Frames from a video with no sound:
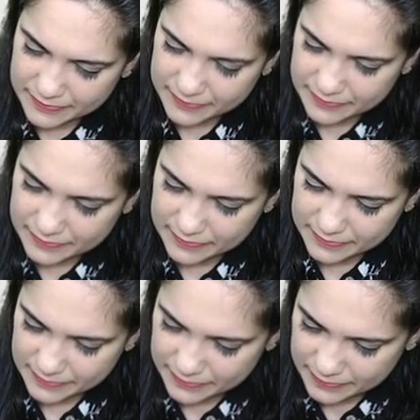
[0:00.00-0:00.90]

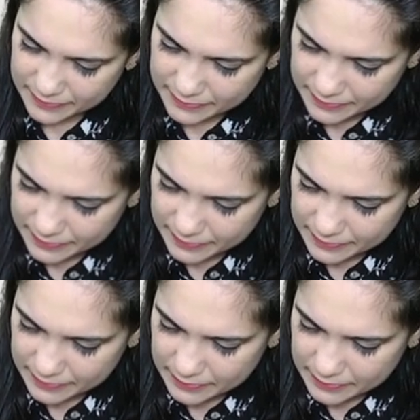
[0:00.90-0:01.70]
No one is speaking in this clip.